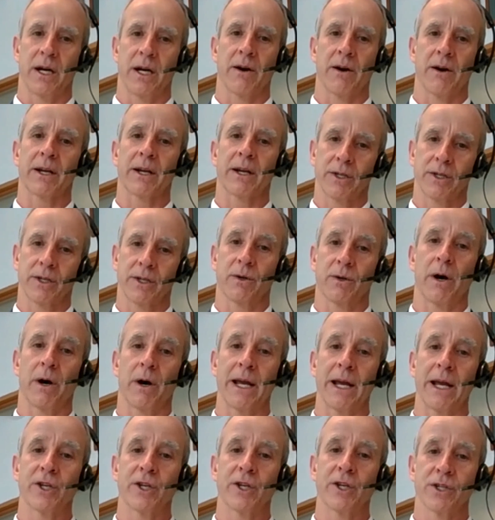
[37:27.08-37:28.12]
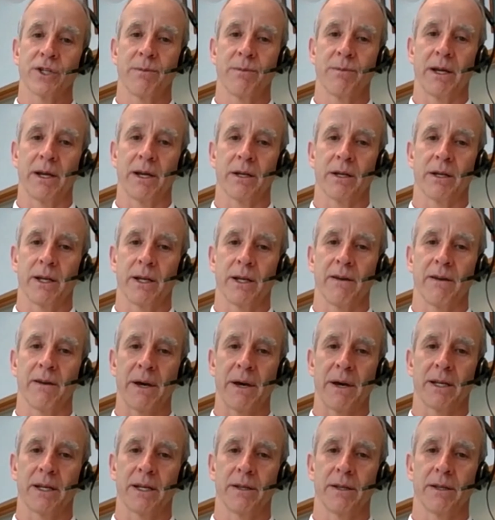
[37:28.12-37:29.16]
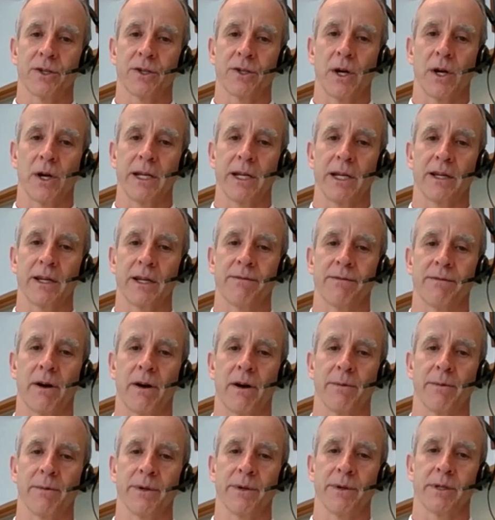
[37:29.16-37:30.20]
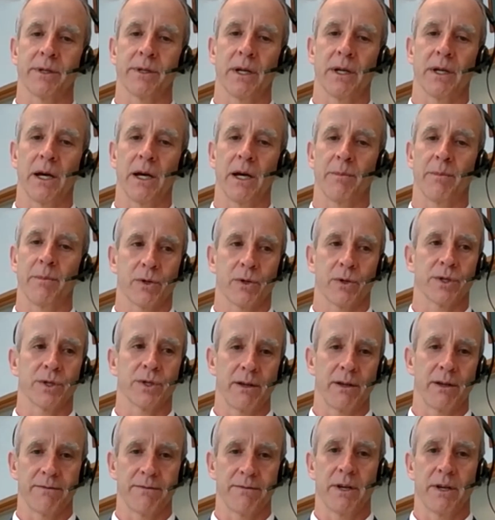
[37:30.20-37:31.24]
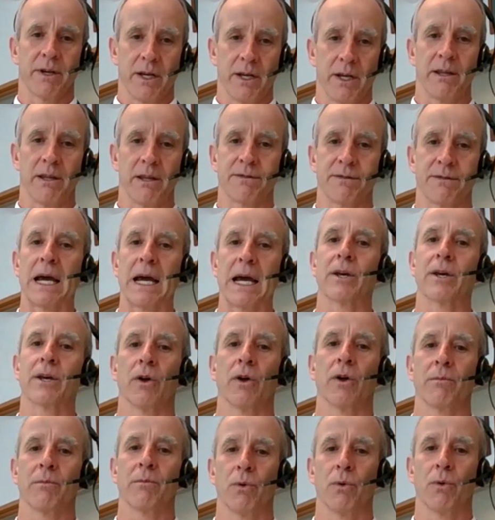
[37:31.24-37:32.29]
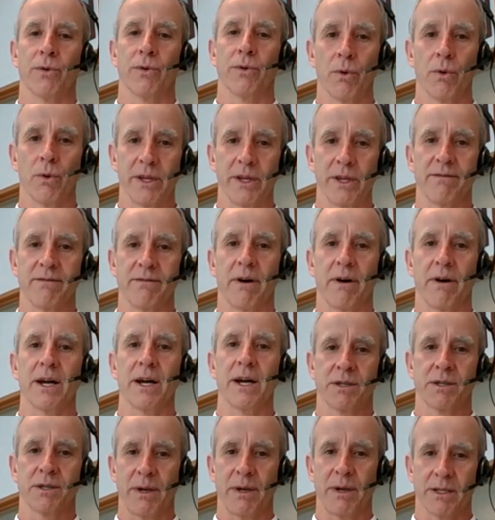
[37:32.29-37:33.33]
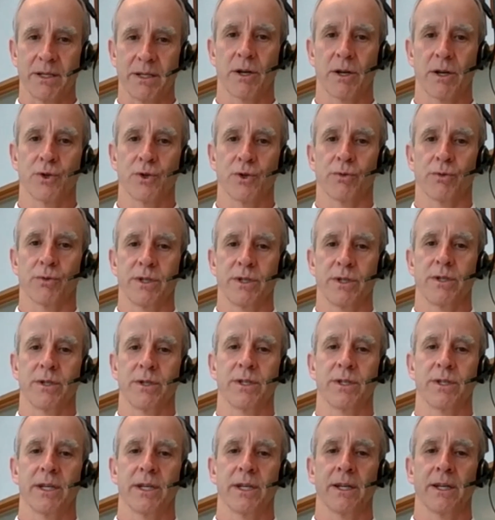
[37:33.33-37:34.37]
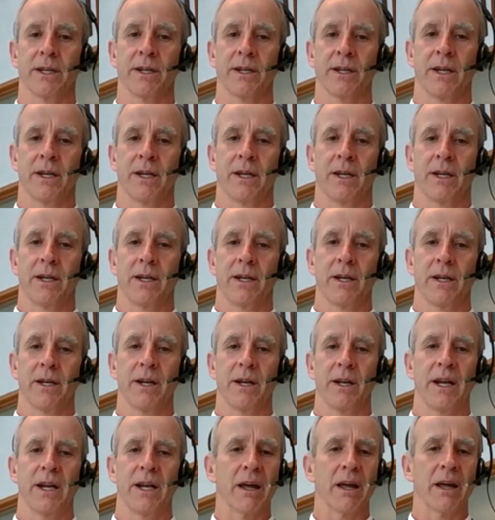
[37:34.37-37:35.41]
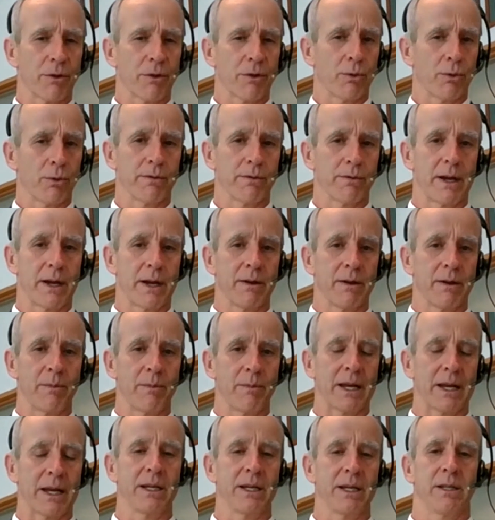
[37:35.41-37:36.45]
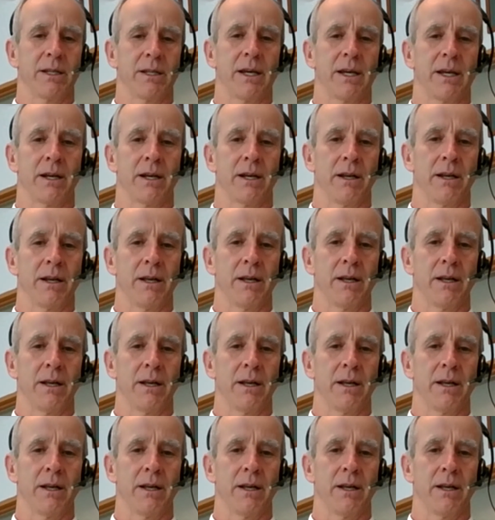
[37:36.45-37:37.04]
are actually quite anxious about going back into the training environment because they've taken on board all the advice about social distancing, and now the thought of going back into that